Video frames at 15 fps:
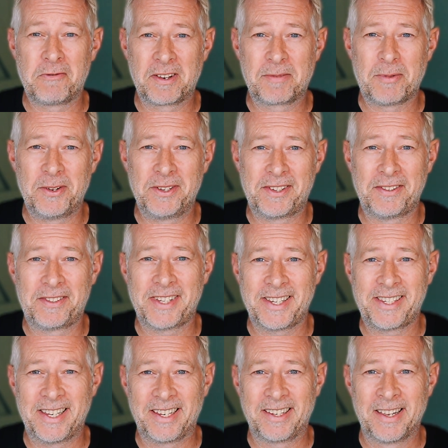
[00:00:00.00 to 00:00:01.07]
responsive
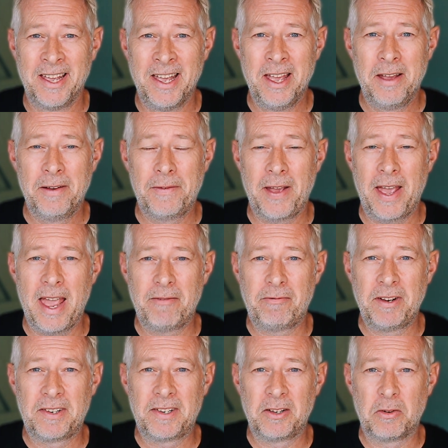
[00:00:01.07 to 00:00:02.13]
settings for every
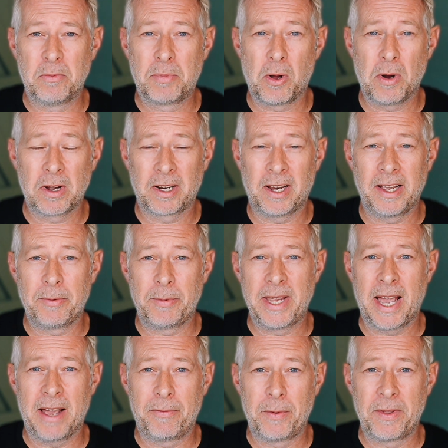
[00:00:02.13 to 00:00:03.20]
single block like we
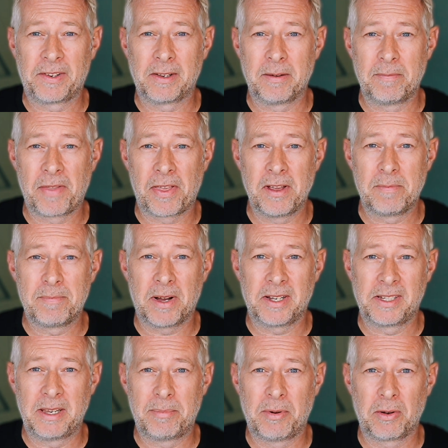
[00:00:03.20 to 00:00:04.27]
have with some third
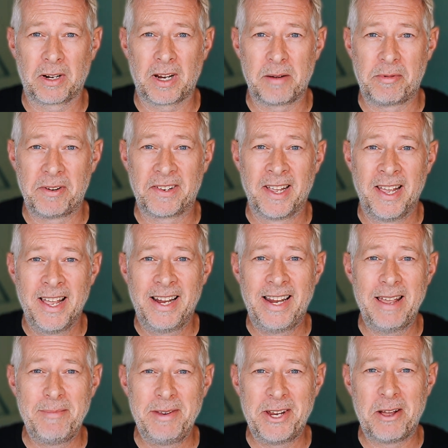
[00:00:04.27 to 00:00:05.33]
party block libraries?
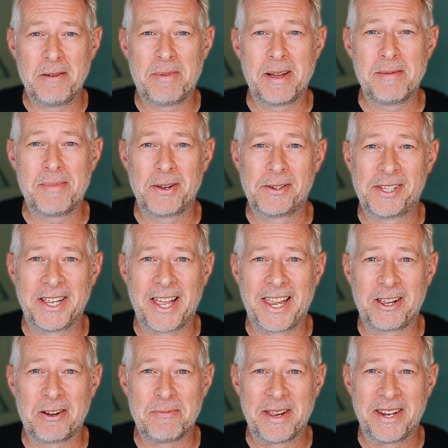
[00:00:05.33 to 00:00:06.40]
Let me know by posting a
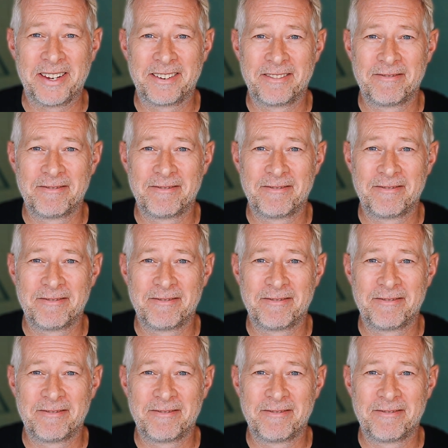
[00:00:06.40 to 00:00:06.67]
comment.